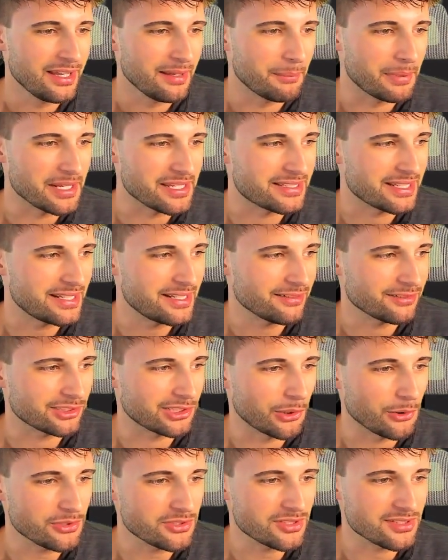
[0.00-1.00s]
But he's getting
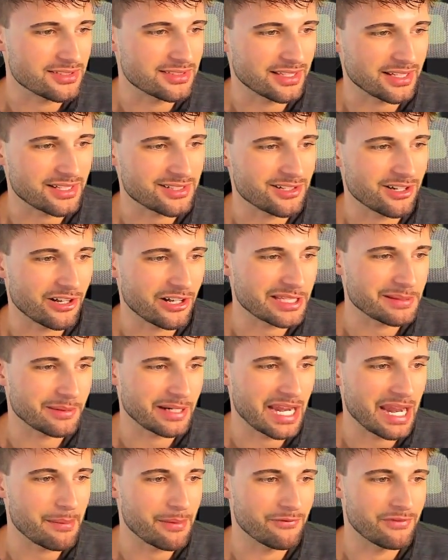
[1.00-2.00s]
close to 6 targets per
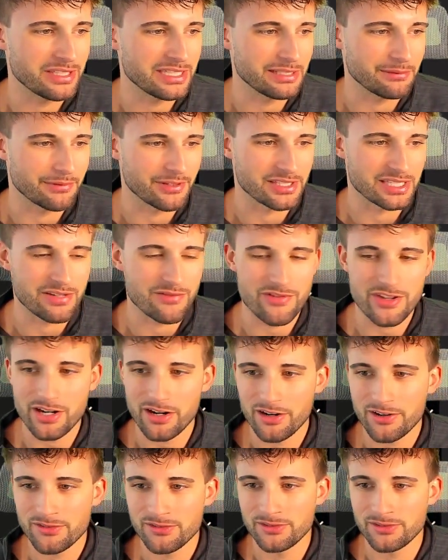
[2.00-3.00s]
game and 50 receiving yards.